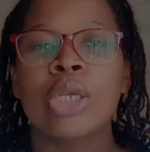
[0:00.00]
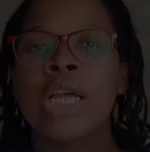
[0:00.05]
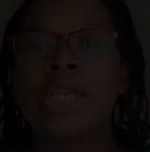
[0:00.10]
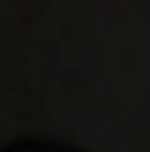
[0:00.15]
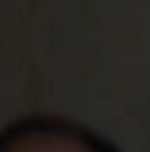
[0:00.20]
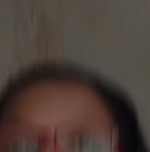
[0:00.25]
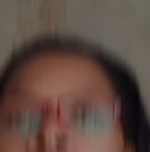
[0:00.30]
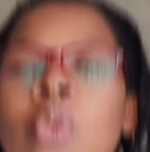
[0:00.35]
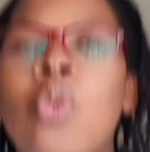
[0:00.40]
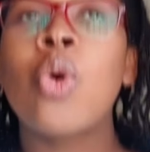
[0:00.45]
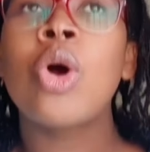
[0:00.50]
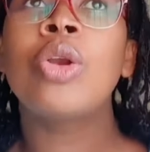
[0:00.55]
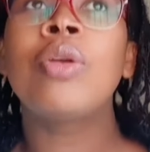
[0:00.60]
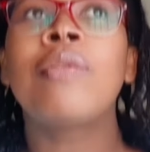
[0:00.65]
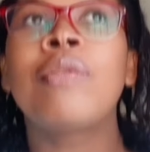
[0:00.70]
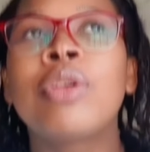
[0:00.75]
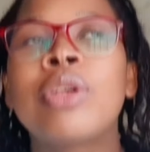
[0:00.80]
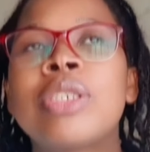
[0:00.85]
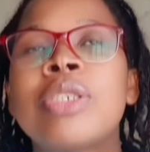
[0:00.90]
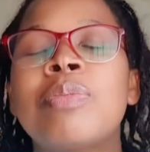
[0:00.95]
So one
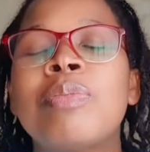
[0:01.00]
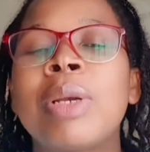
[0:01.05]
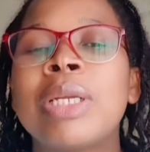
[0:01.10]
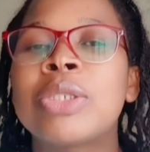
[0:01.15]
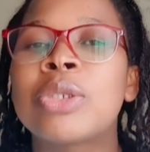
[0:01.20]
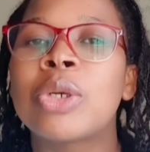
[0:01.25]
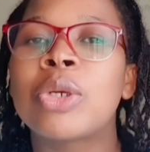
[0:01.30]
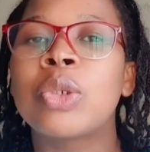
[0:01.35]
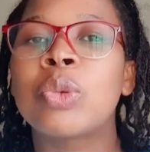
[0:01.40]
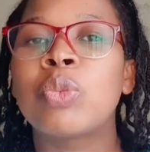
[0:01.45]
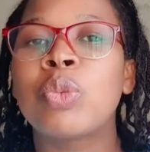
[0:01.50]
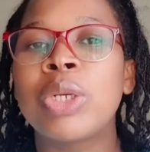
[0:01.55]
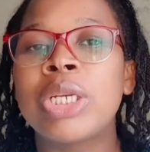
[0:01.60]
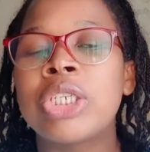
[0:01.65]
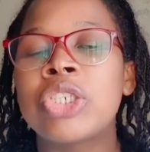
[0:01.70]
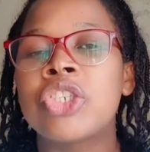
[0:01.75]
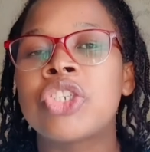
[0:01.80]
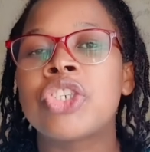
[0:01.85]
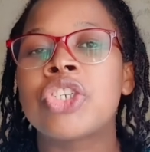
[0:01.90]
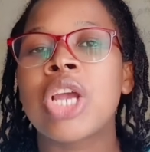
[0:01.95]
of those methods
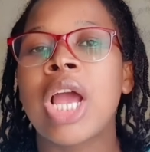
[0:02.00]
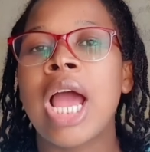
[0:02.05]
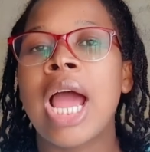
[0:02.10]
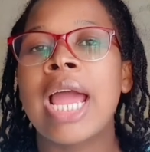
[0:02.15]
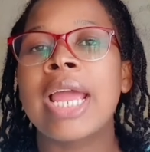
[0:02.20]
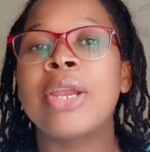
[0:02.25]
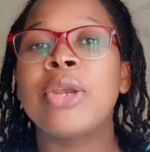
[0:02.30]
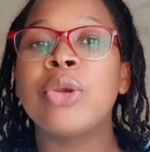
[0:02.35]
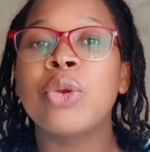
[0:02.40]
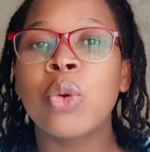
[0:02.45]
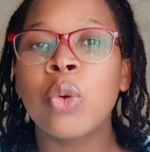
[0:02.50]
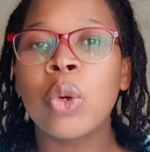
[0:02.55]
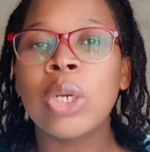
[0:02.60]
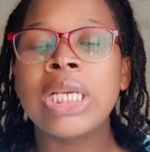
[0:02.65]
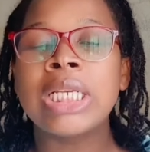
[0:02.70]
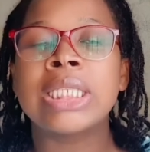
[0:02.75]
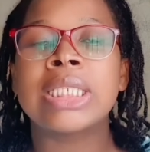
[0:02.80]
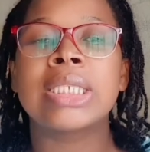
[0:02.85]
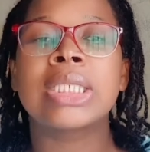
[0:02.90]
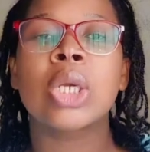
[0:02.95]
which I know
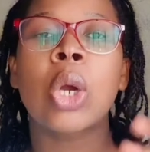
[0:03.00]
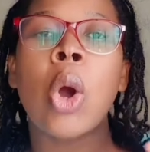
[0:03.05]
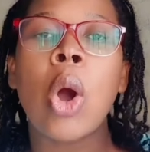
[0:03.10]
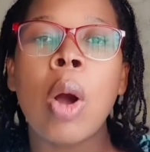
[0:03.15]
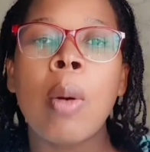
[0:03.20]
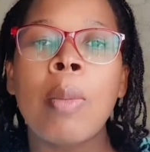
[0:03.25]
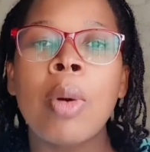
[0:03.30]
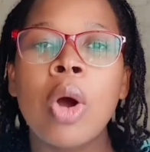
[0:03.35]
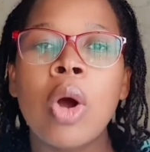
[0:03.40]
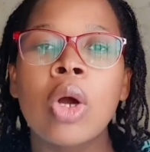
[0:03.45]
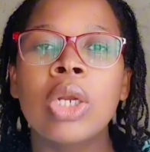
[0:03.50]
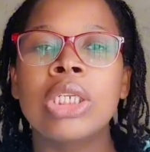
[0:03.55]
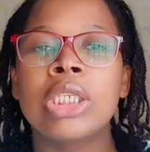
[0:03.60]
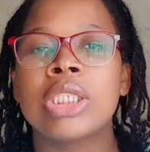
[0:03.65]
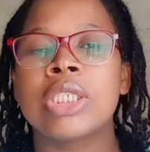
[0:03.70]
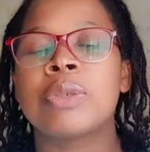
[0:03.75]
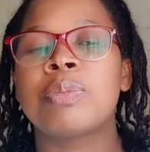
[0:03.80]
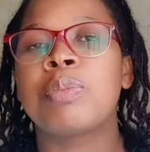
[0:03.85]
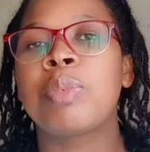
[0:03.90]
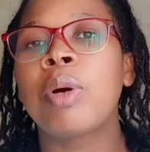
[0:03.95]
it's common,
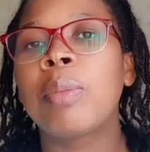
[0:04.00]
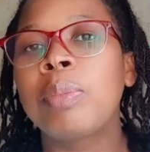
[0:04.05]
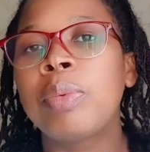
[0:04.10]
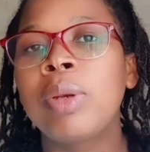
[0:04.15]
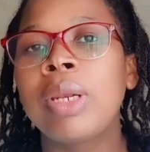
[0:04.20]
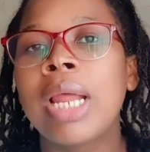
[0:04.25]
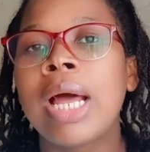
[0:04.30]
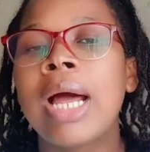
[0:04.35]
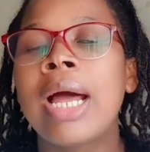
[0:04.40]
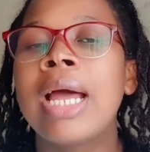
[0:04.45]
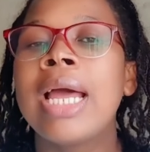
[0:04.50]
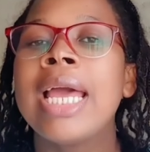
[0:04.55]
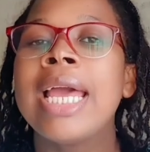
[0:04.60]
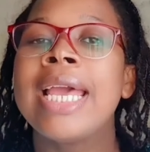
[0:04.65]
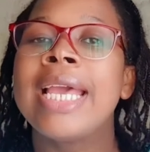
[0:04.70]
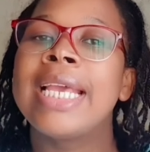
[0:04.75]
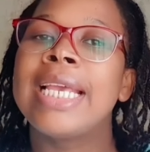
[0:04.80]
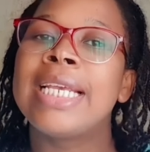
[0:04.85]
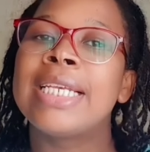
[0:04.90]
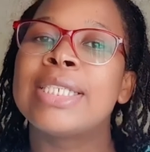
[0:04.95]
it's popular,
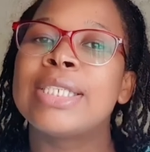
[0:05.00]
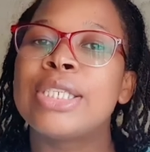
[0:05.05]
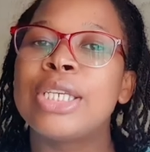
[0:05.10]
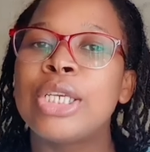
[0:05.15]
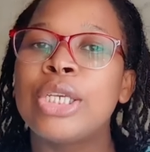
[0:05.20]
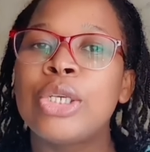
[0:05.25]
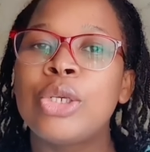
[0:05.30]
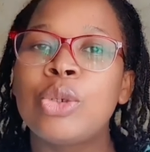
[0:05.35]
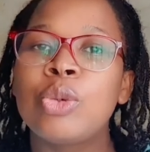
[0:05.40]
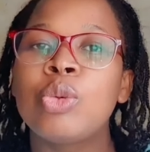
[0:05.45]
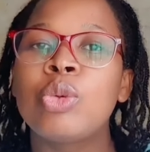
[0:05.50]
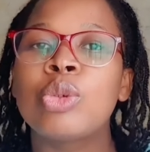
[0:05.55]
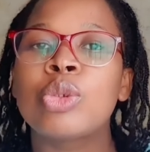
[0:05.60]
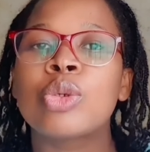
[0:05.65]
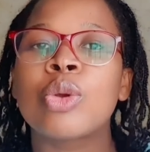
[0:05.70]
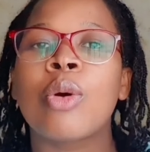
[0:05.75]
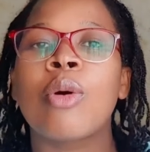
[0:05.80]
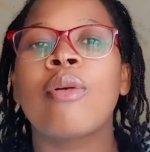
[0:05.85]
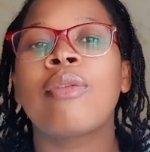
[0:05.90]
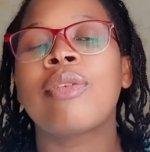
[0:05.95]
is the
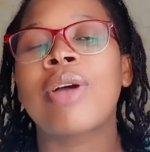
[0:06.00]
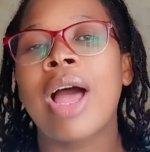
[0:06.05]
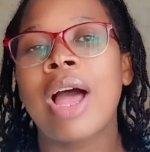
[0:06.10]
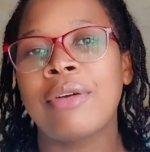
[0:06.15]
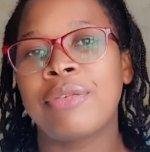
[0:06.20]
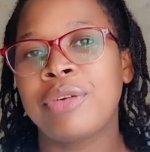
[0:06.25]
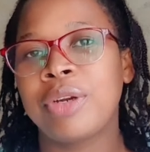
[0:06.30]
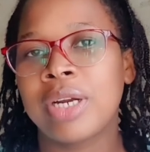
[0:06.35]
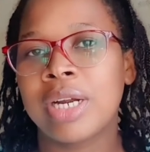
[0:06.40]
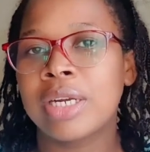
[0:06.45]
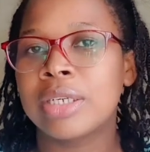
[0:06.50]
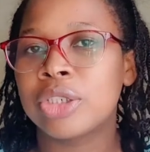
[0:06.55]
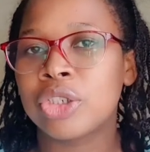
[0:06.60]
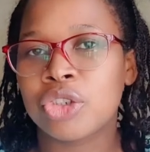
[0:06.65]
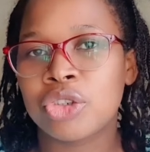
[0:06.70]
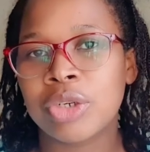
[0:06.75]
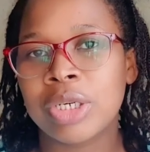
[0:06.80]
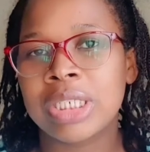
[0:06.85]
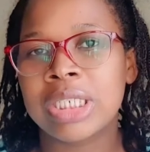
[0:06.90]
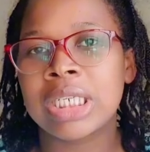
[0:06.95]
use of African
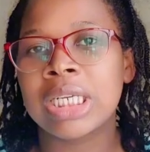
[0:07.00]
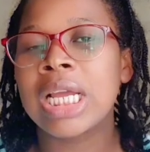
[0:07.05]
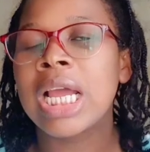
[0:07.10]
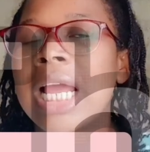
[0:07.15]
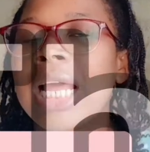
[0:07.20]
threading.